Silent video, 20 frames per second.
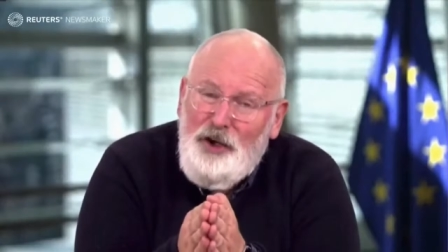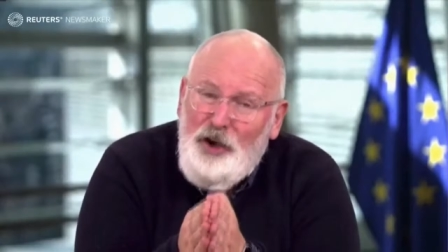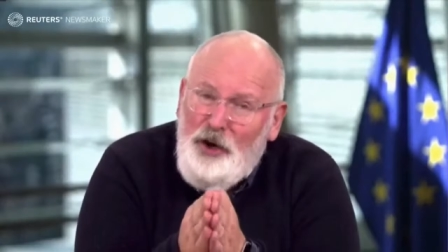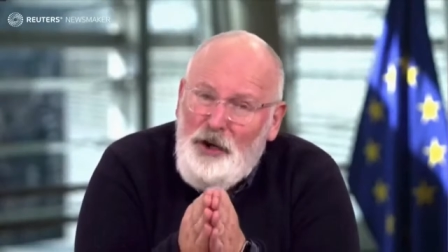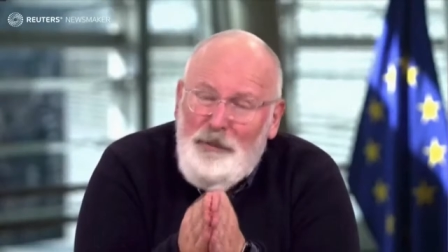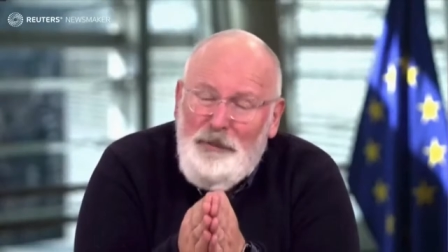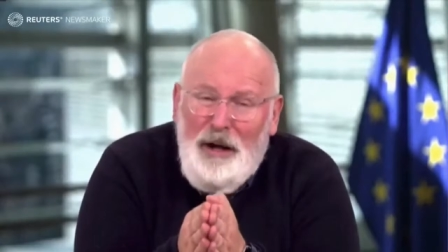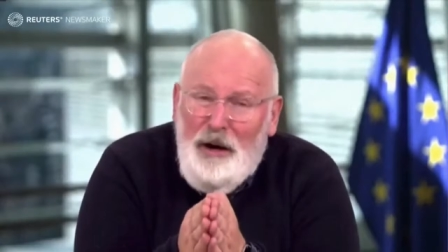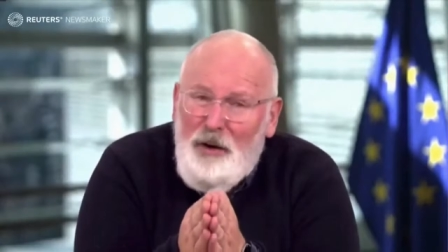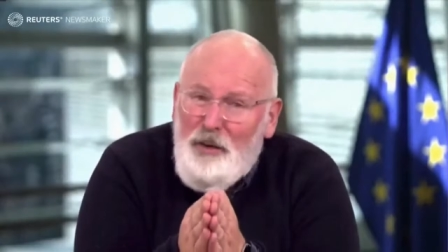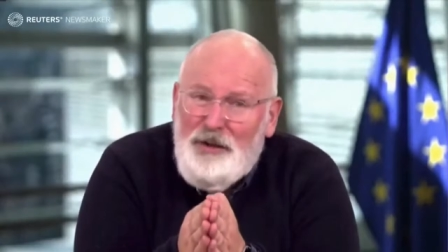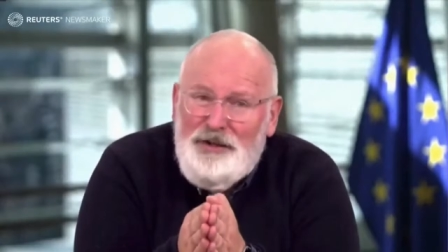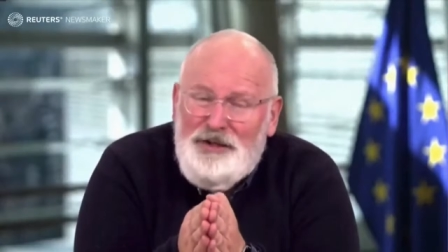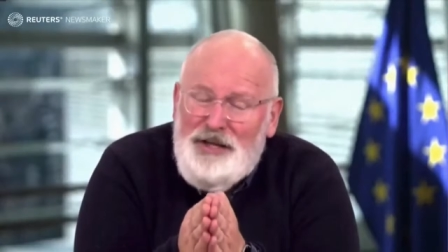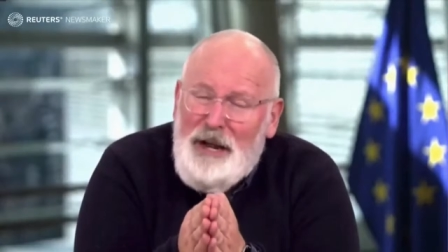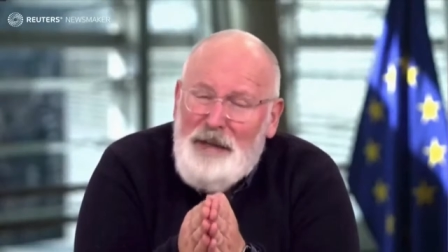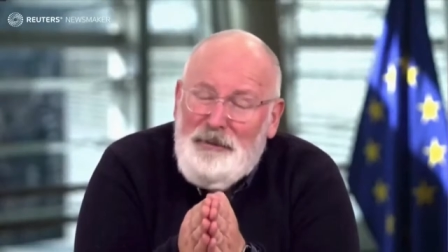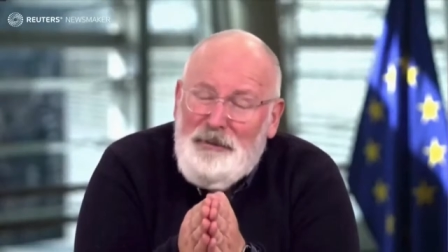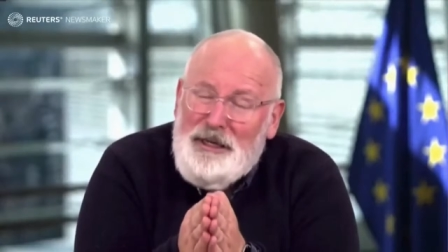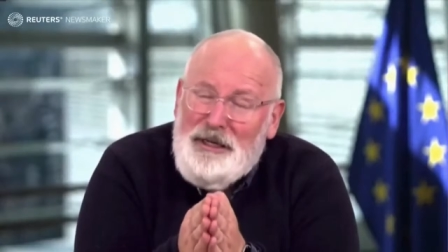not about what's
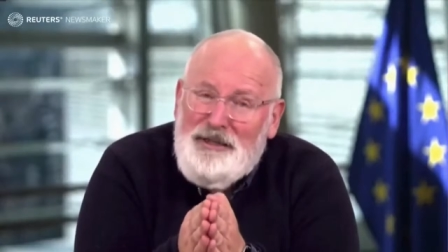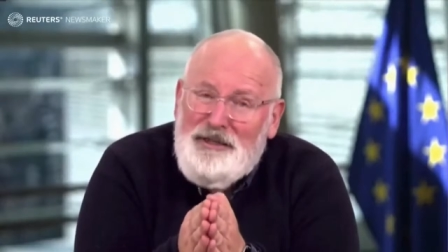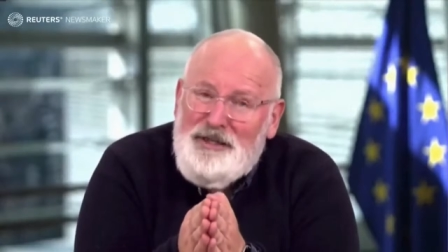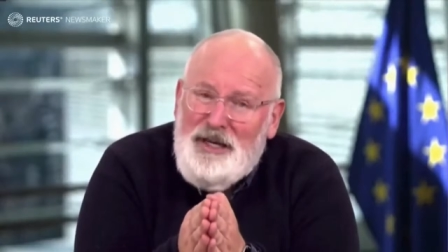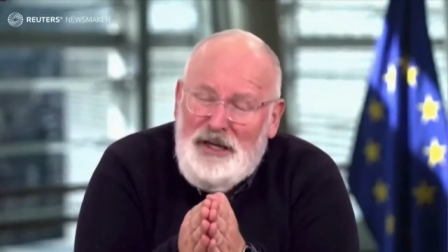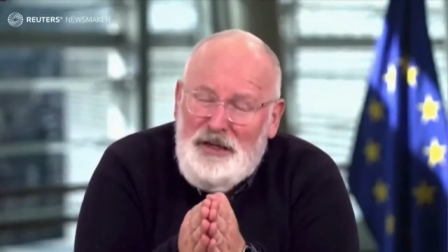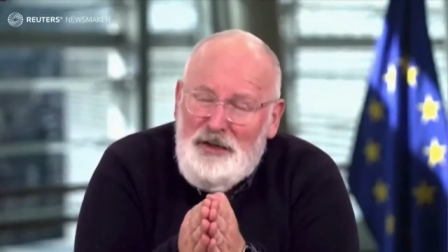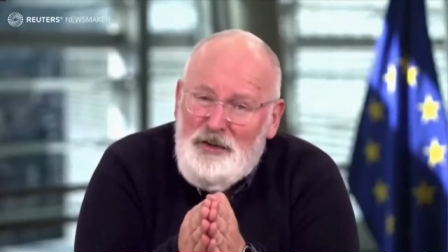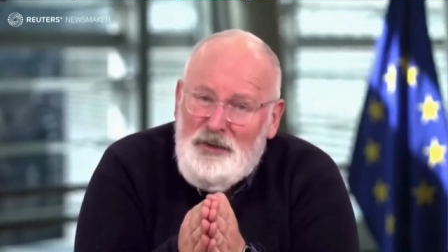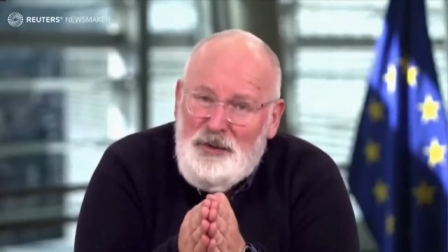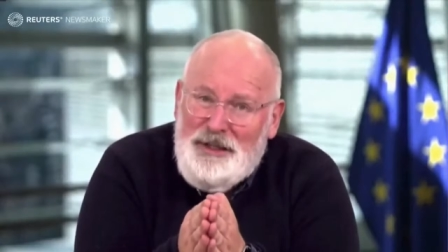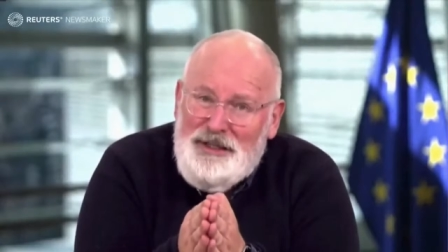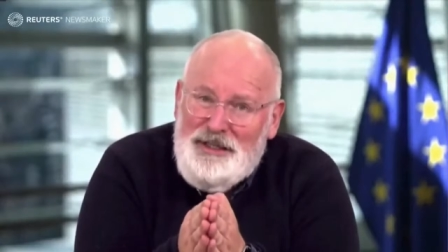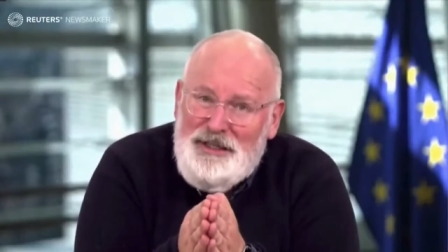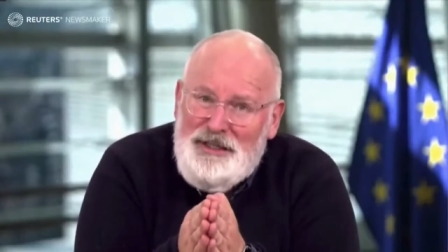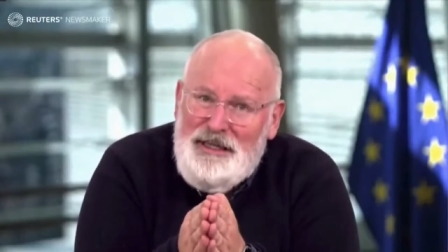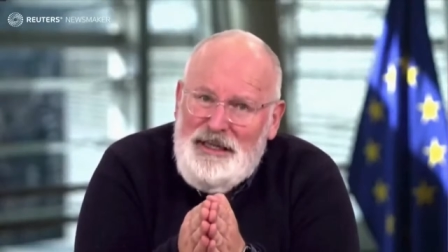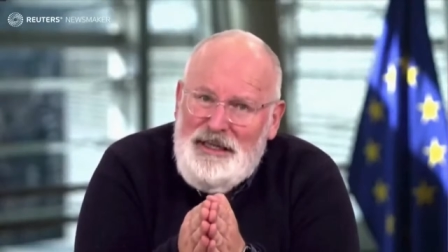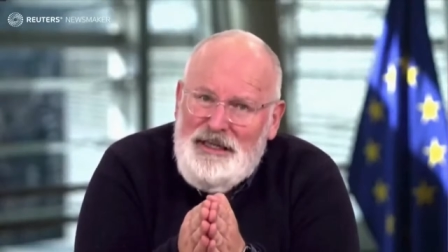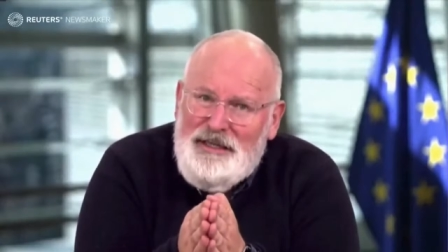happening in 10 or 20
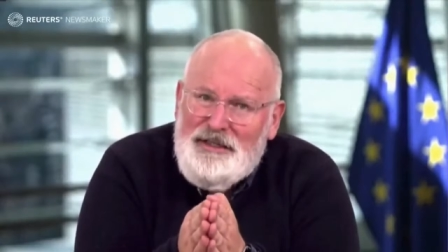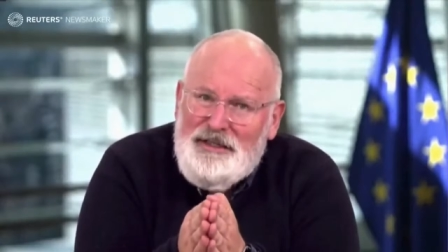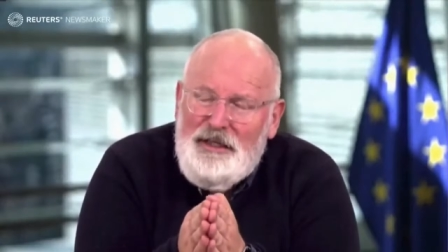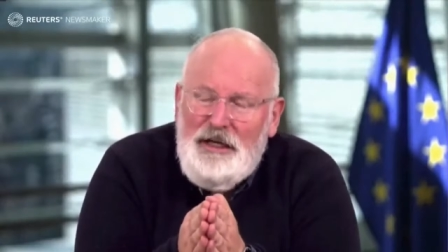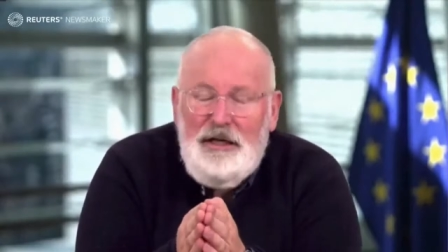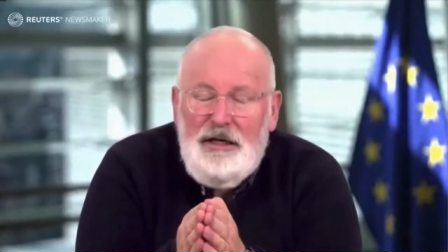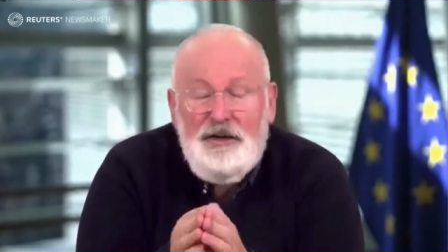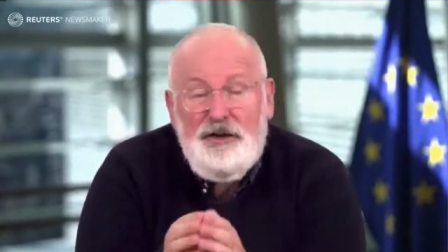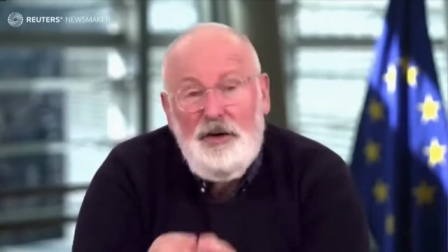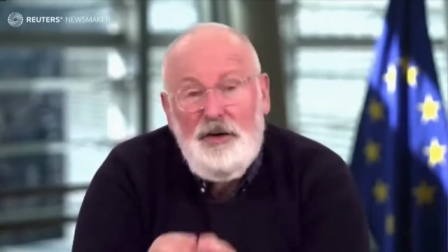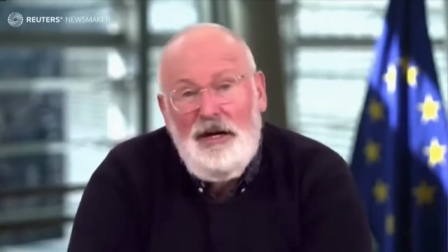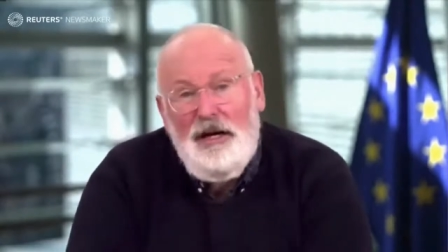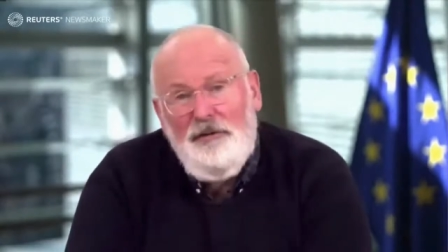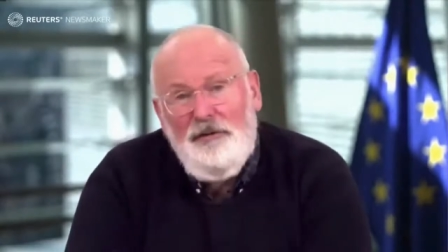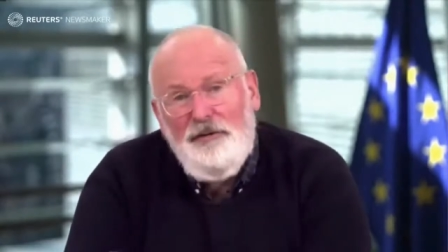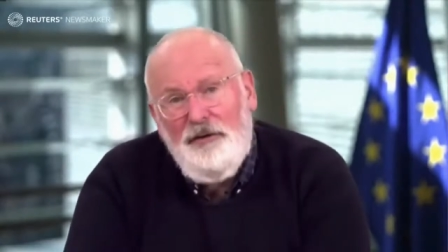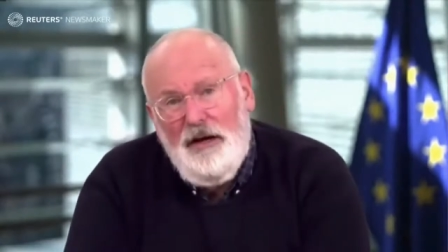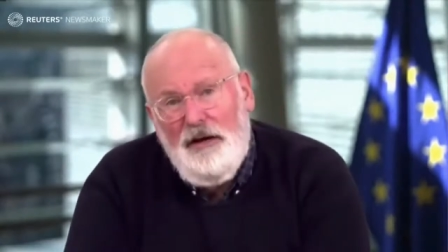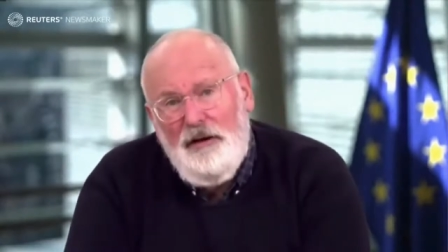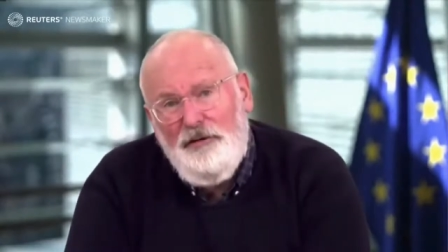years. So
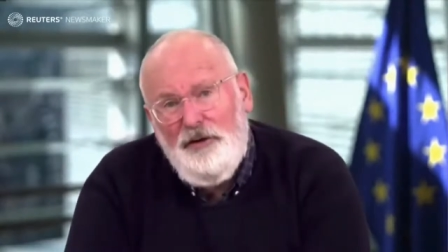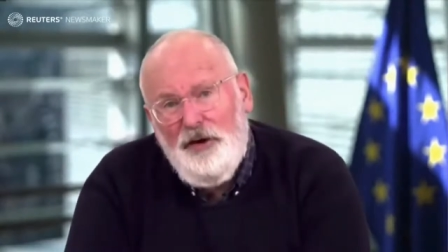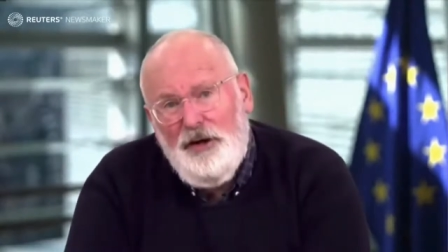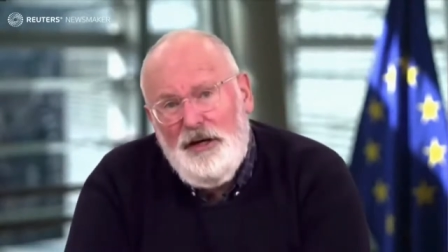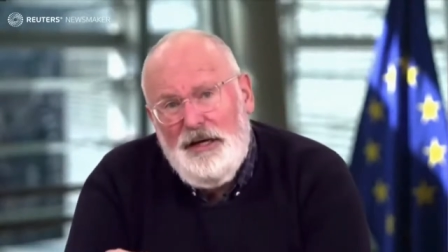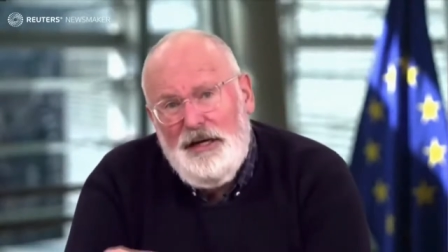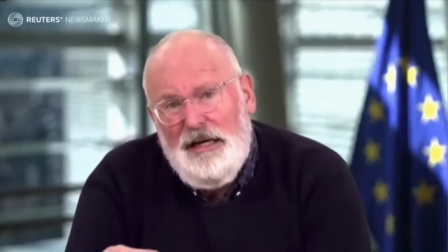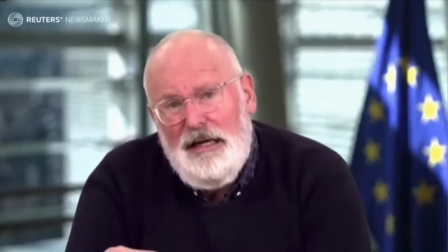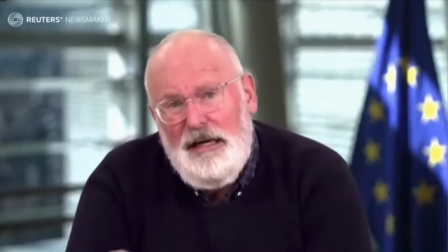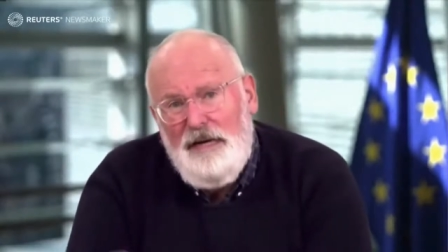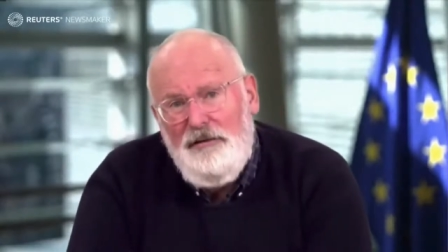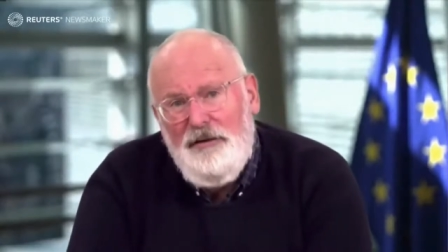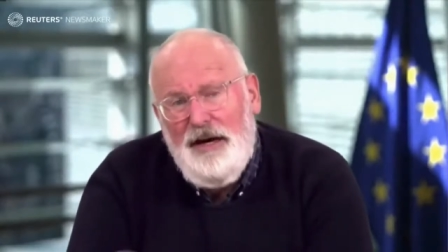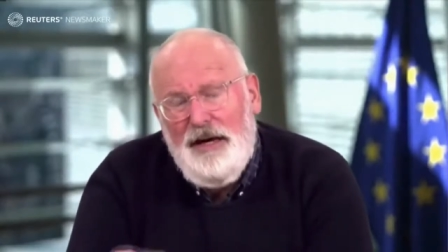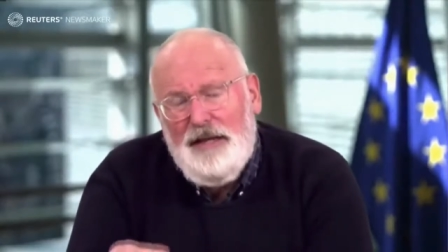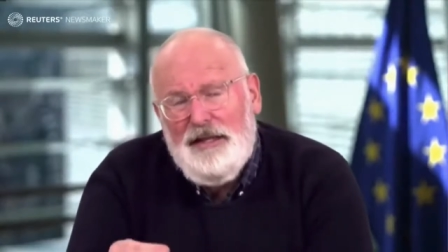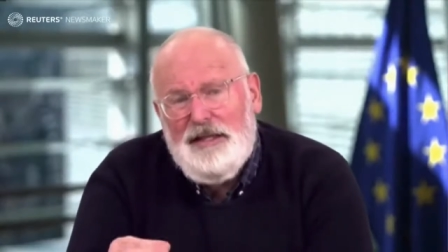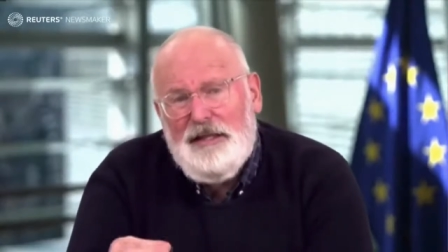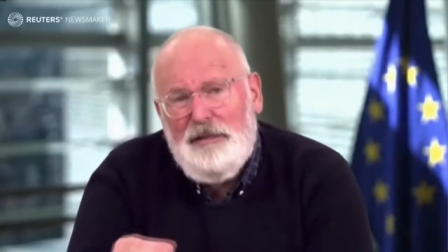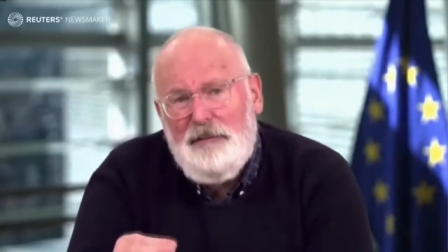if you can give
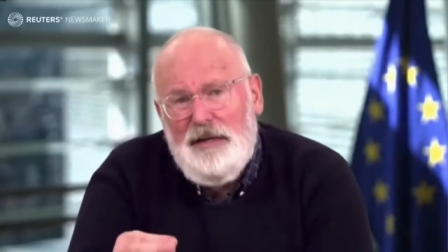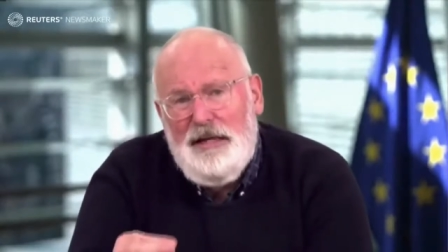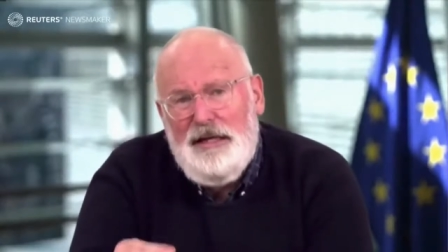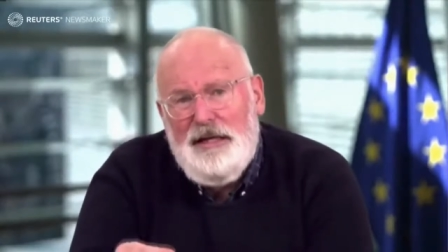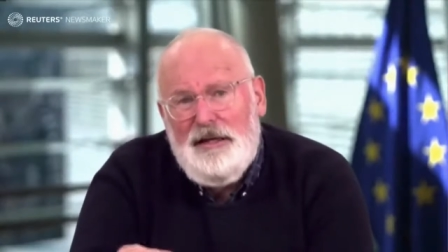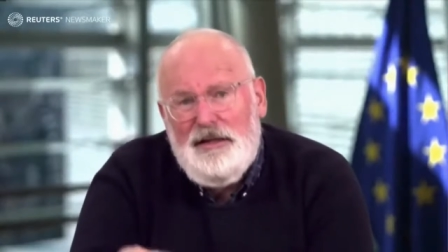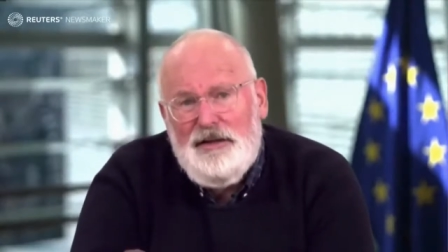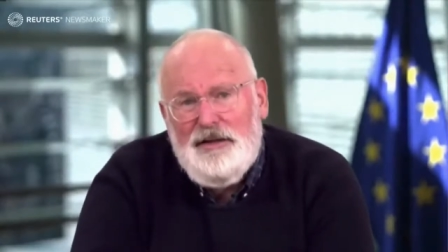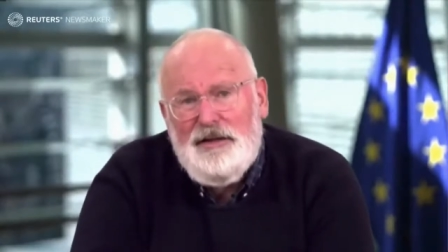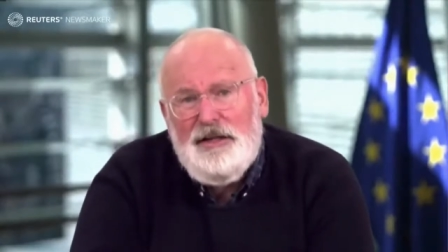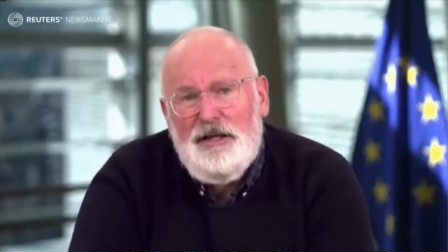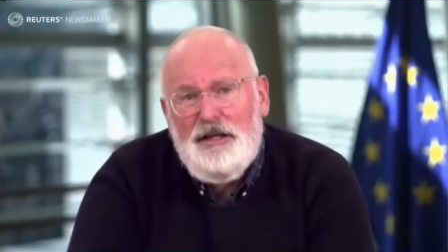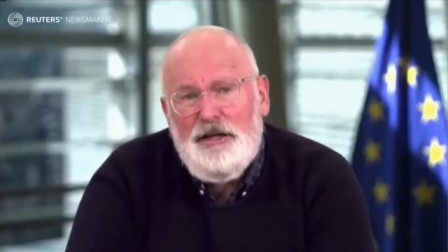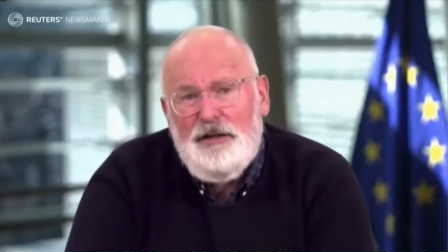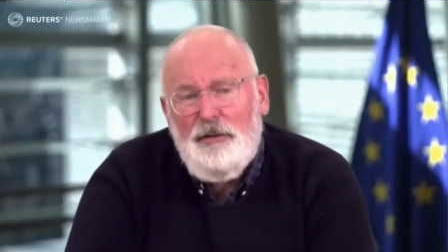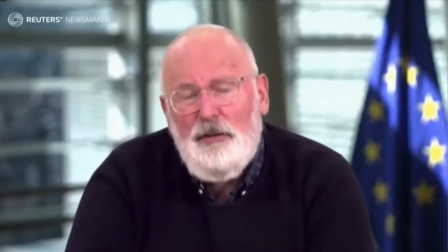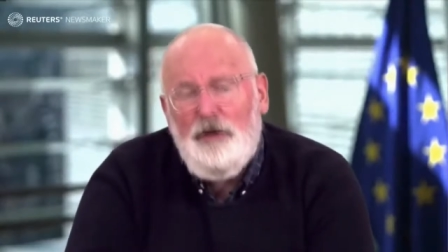SMEs,